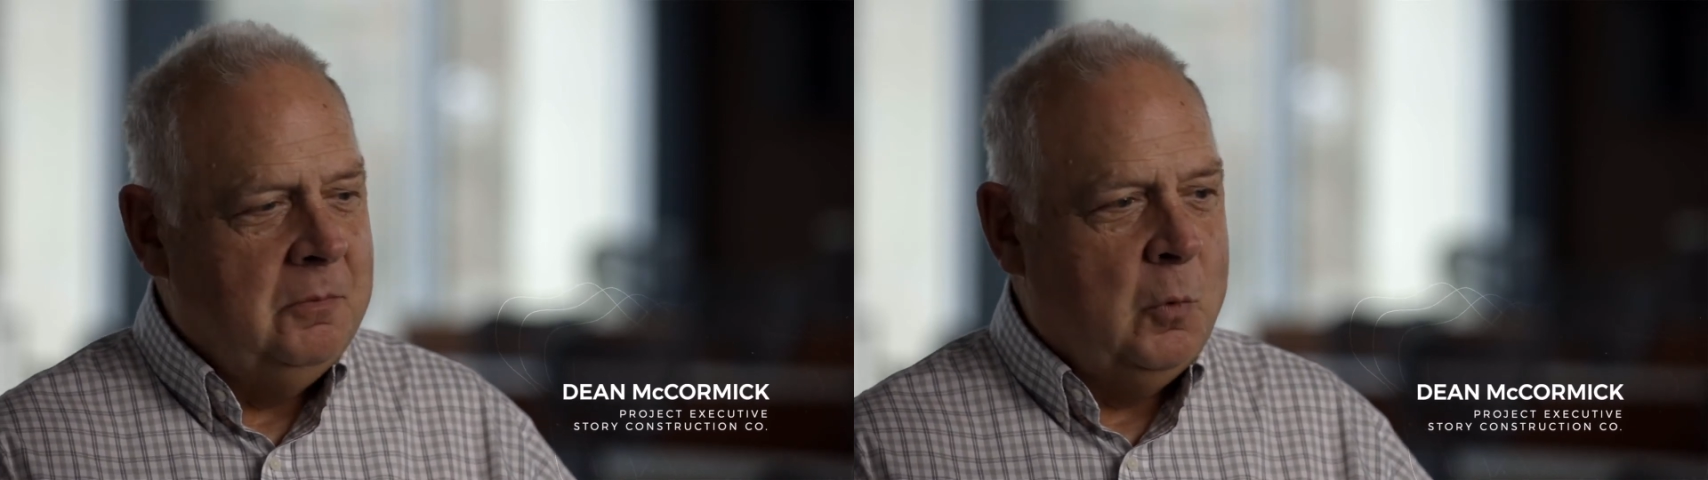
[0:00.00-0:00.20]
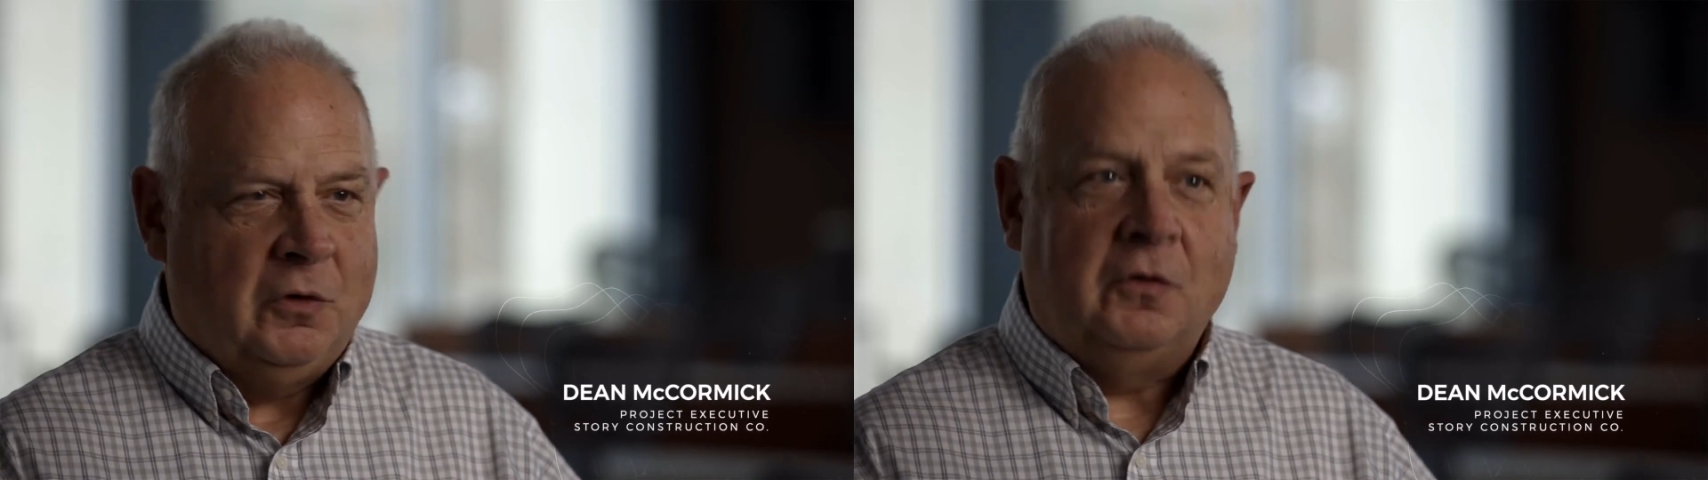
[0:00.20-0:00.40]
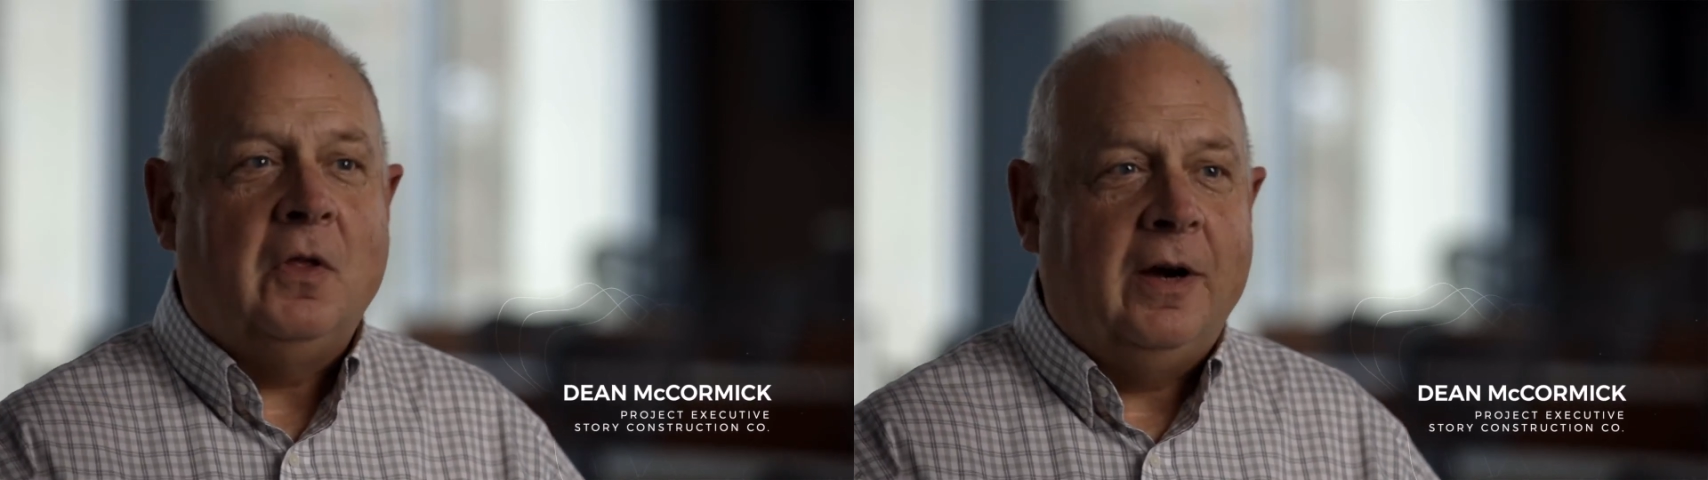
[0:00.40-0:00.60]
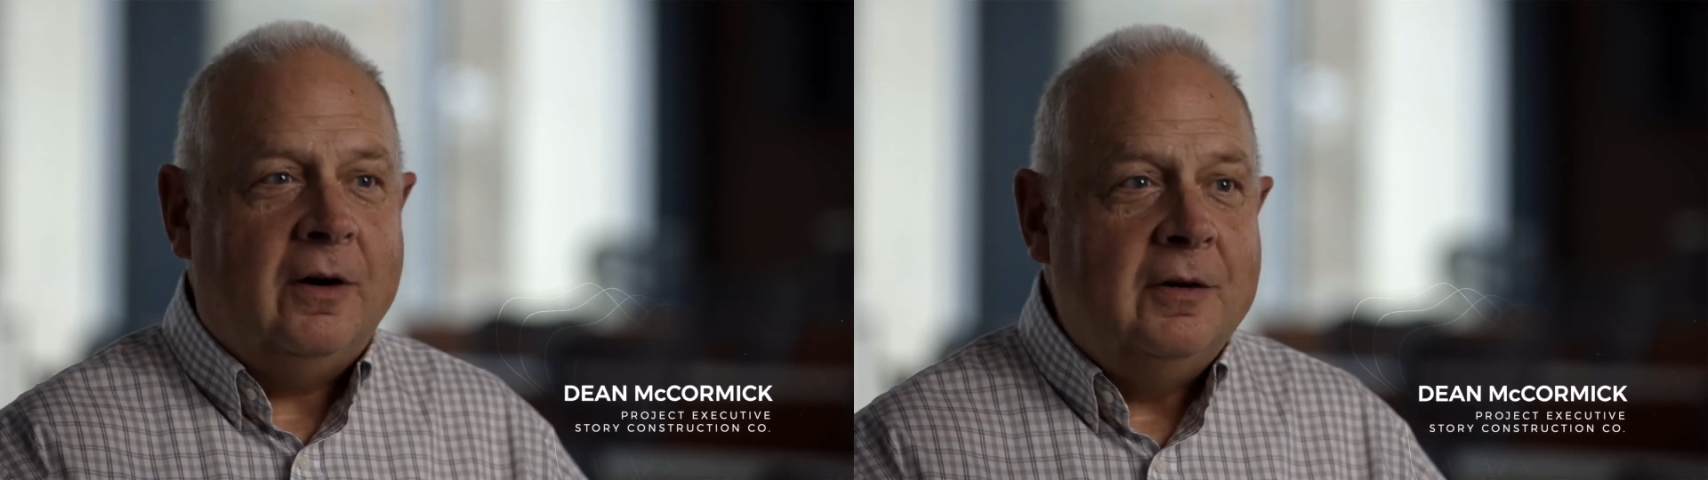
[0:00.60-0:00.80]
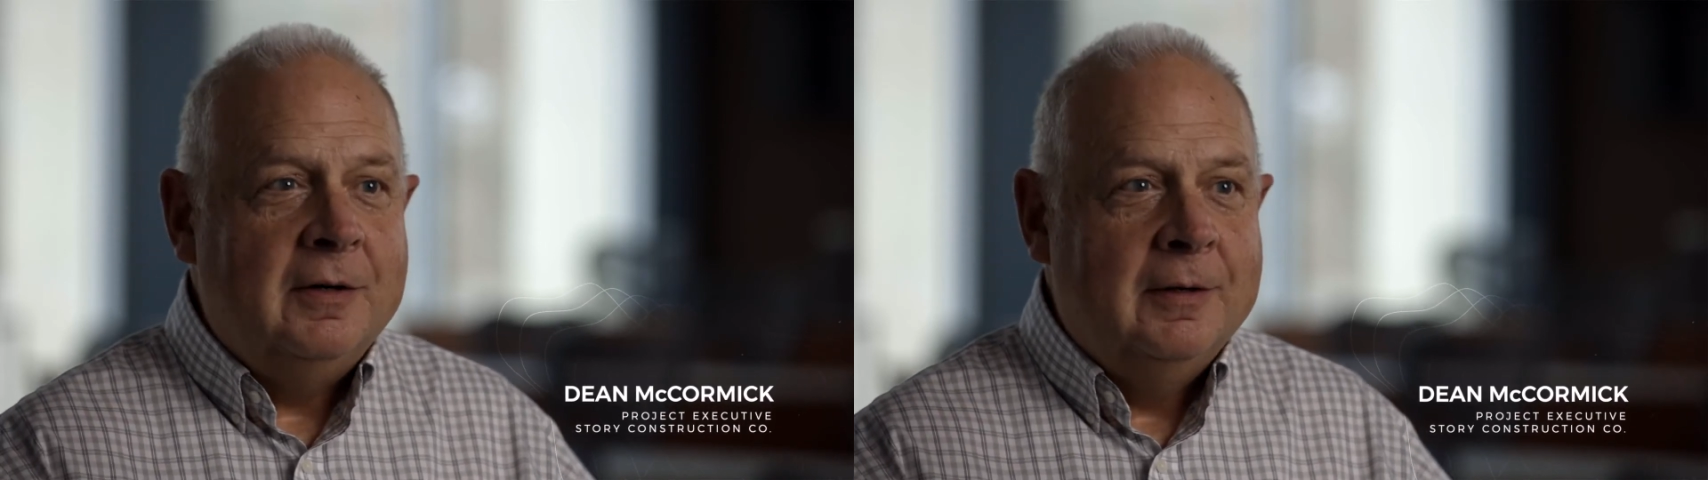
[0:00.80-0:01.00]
was there.